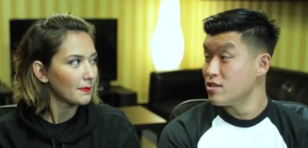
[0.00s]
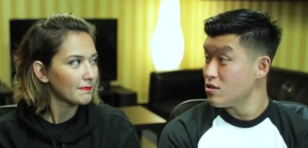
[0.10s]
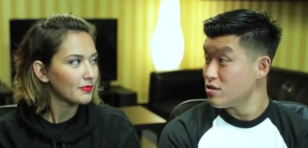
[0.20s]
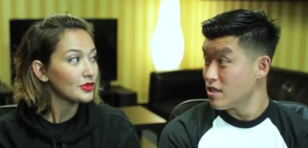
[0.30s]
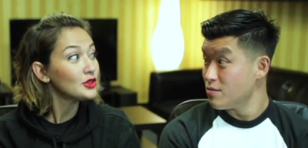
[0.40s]

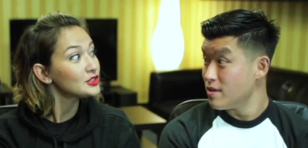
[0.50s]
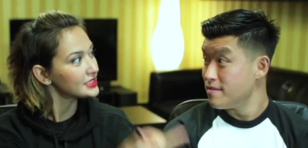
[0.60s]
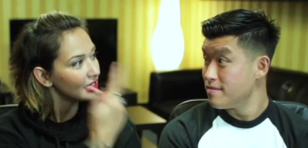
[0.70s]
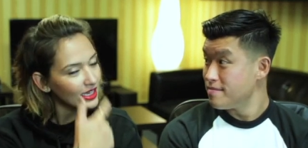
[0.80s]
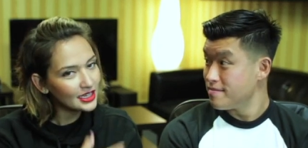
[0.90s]
Speaker 1: Zeta-Jones
Speaker 2: is a good one. You
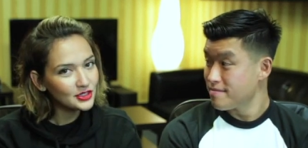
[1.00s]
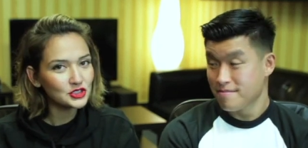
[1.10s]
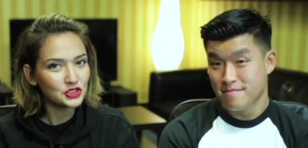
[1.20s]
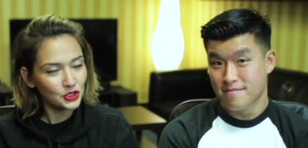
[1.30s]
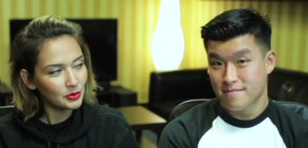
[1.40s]
see, you
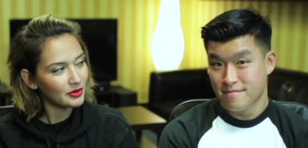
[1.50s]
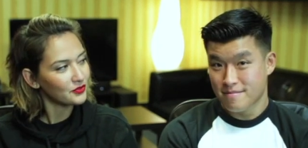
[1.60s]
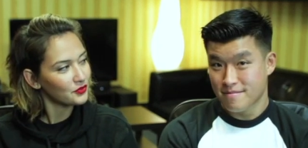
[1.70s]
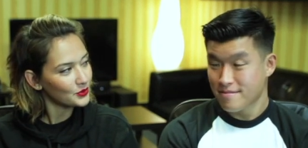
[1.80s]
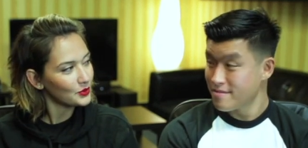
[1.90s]
stupid
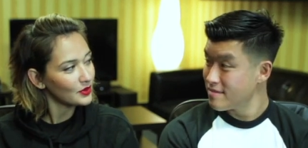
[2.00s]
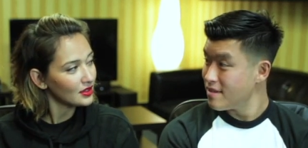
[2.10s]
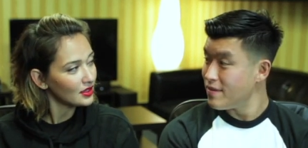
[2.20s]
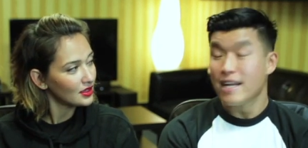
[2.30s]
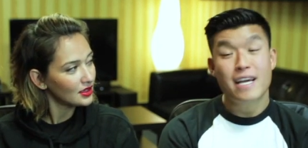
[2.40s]

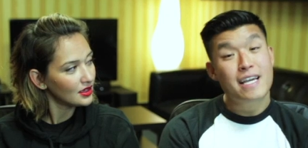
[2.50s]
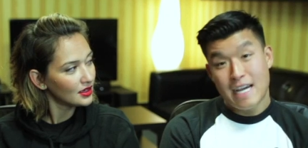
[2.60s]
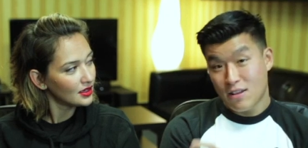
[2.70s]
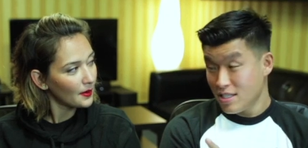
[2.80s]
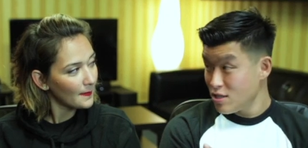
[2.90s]
fool.
Speaker 1: Fine,
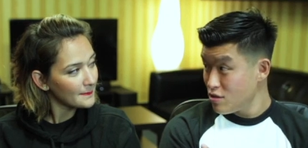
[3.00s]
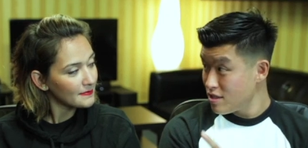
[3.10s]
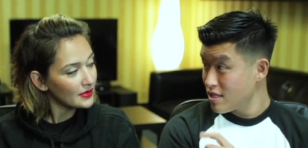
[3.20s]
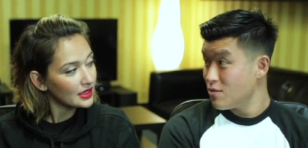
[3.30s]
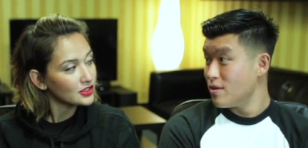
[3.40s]
Catherine Zeta-Jones is
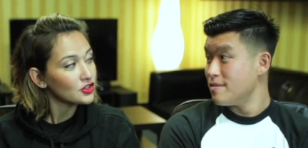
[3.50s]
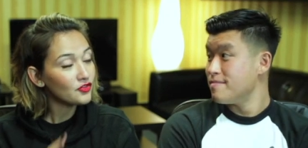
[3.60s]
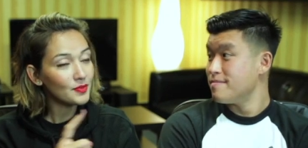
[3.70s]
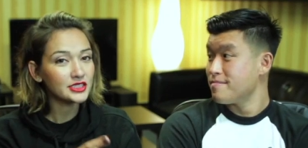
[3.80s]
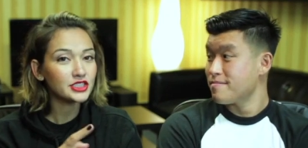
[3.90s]
a good
Speaker 2: one.
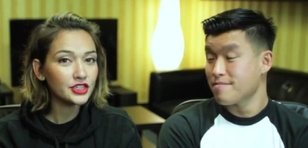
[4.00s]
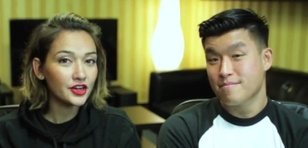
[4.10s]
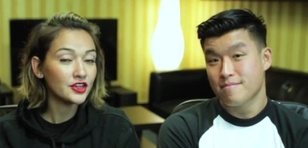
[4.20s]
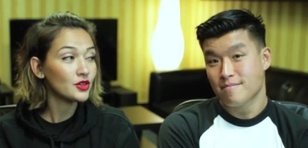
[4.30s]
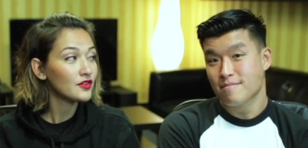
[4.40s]
You've mentioned her,
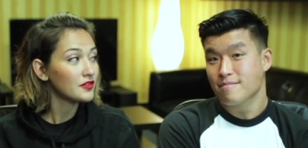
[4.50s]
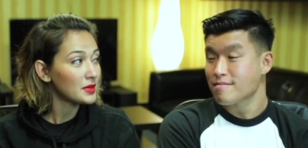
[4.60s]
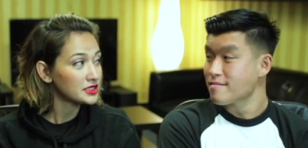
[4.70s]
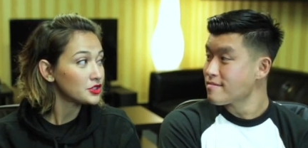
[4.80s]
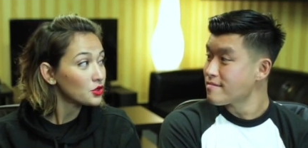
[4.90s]
and you even
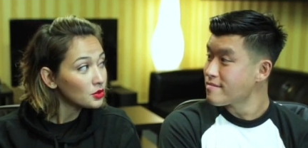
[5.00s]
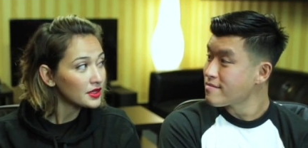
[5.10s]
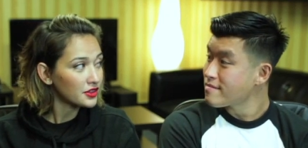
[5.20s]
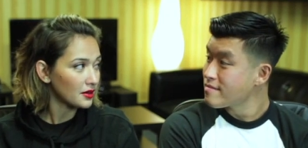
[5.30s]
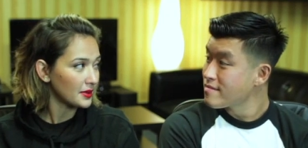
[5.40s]
mentioned Uma
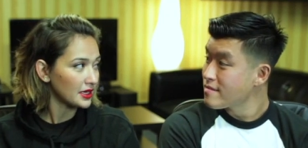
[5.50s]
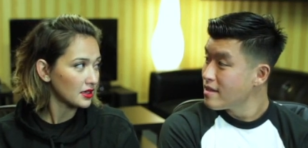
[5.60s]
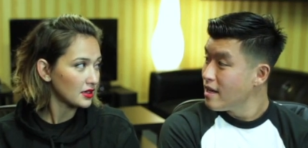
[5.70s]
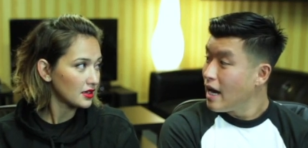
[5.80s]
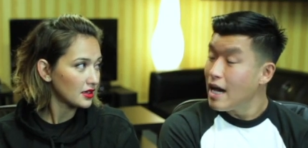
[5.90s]
Thurman.
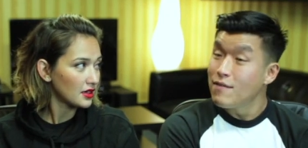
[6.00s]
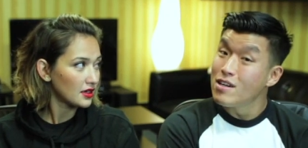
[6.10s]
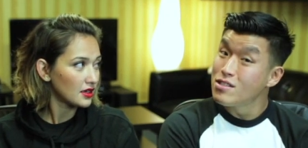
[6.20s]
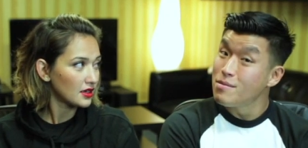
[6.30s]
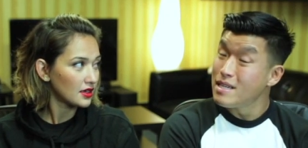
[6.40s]
Speaker 1: I've
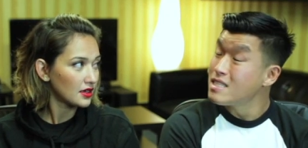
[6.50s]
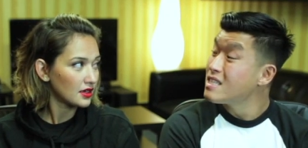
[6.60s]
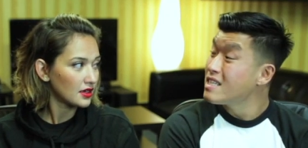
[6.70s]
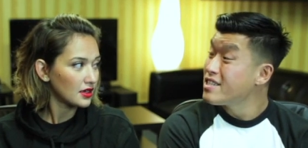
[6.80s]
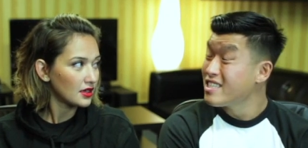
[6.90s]
also mentioned
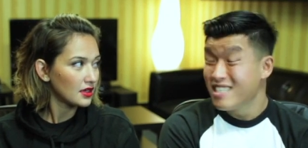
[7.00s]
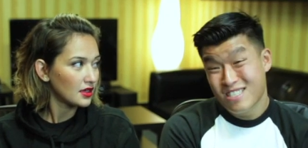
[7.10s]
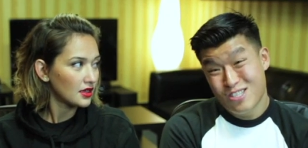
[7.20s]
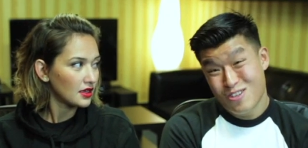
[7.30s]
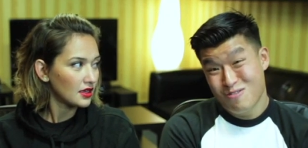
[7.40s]
Alicia
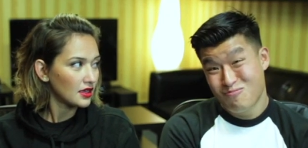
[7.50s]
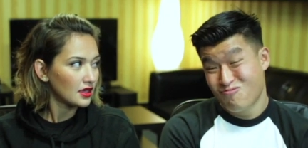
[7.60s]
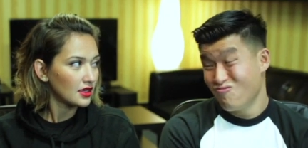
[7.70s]
Keys, too.